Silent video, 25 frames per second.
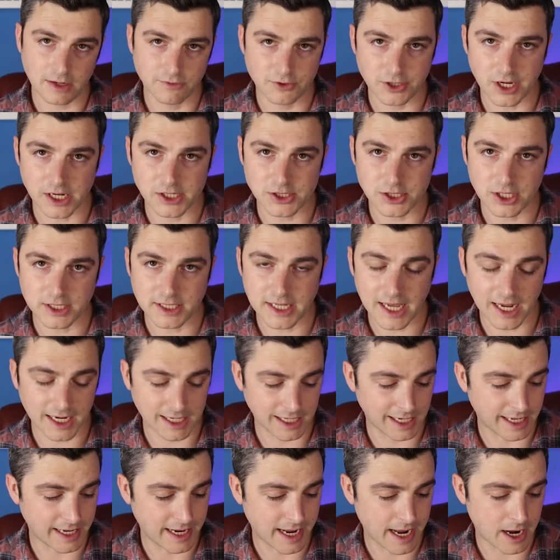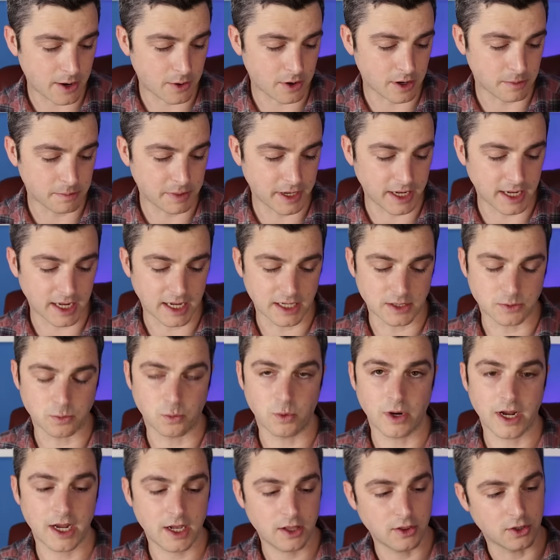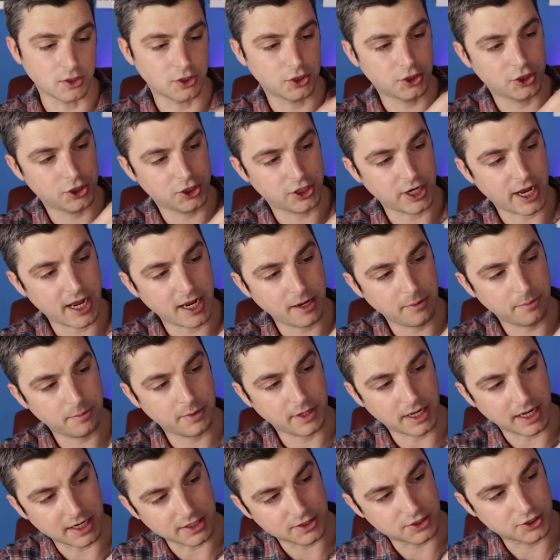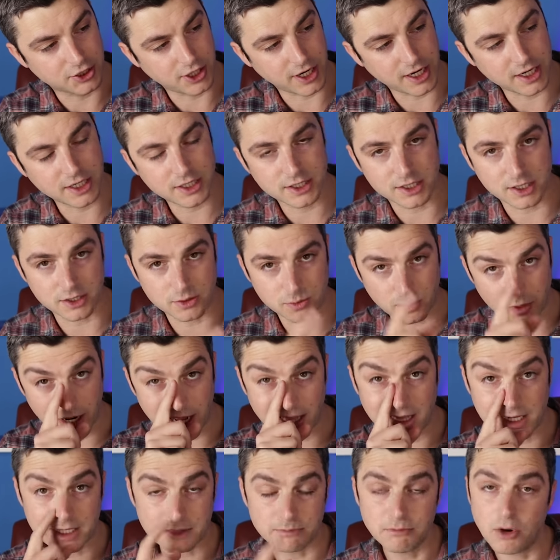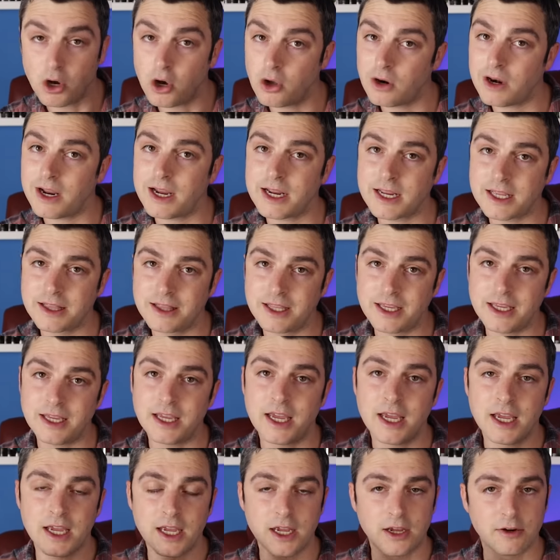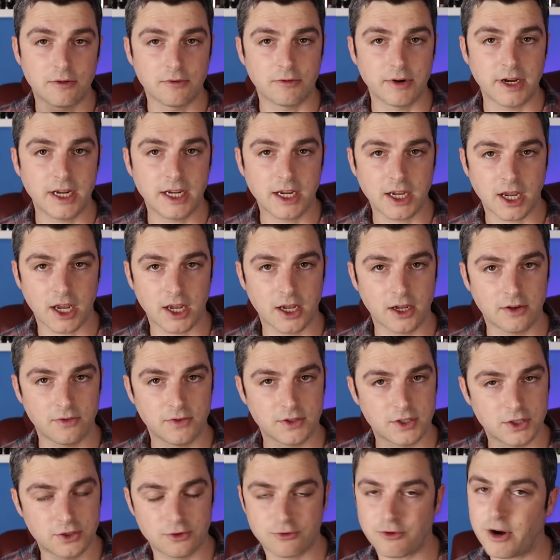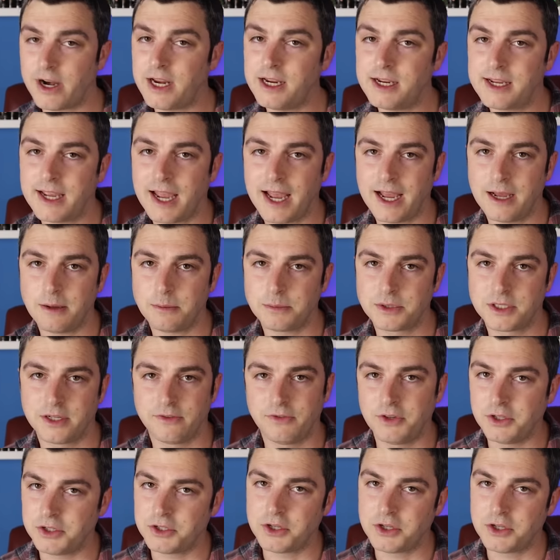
Changed the deck layout a bit as well. The shape has changed as well. It's more like the Recurve straight caps, if you